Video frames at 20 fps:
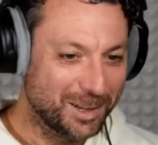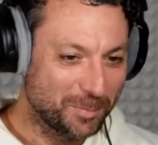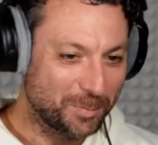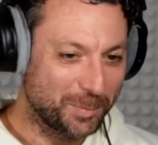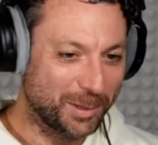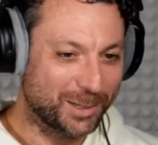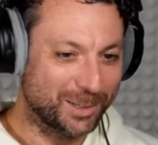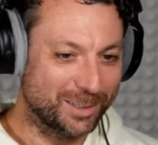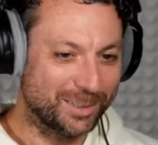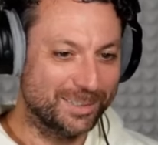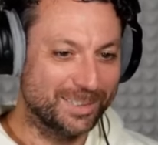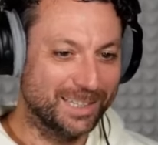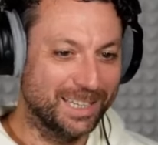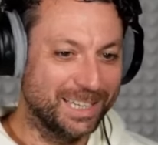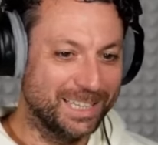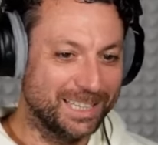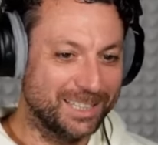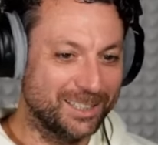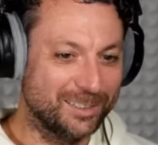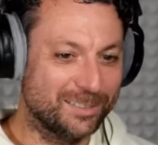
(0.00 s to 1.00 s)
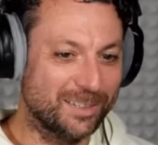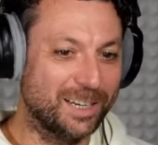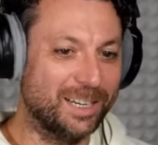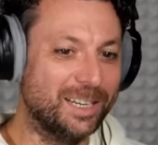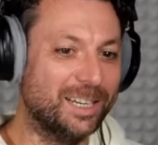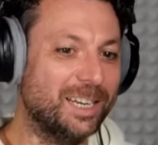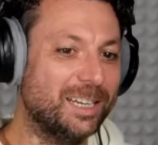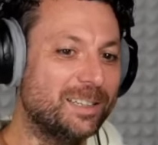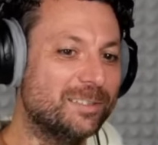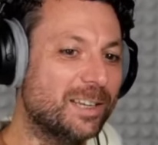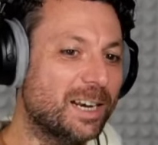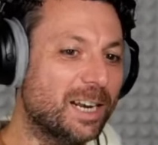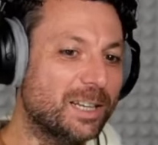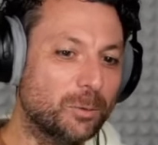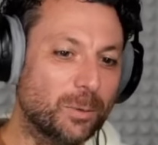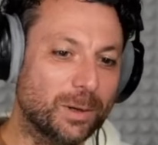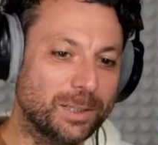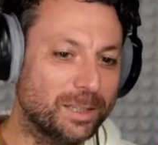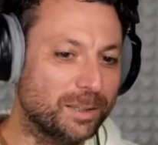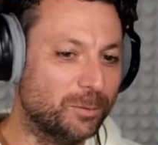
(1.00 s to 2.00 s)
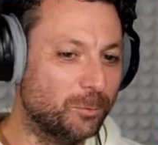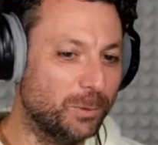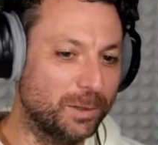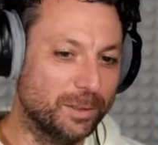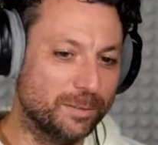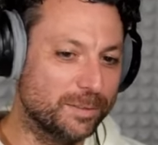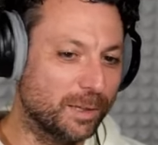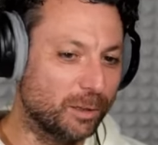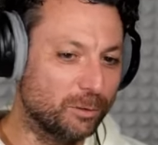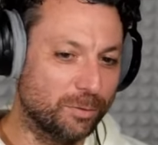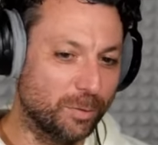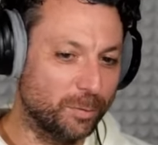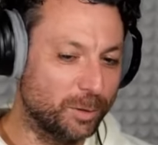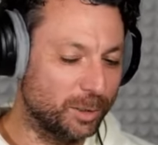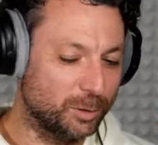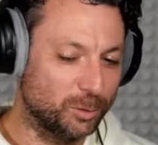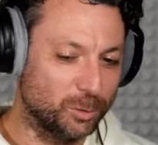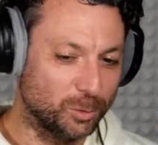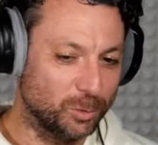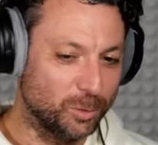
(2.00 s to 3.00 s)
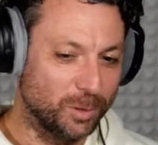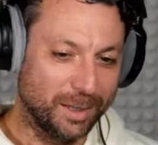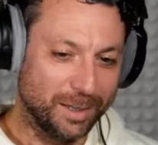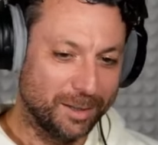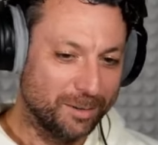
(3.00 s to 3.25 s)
because it's another one that will sound familiar to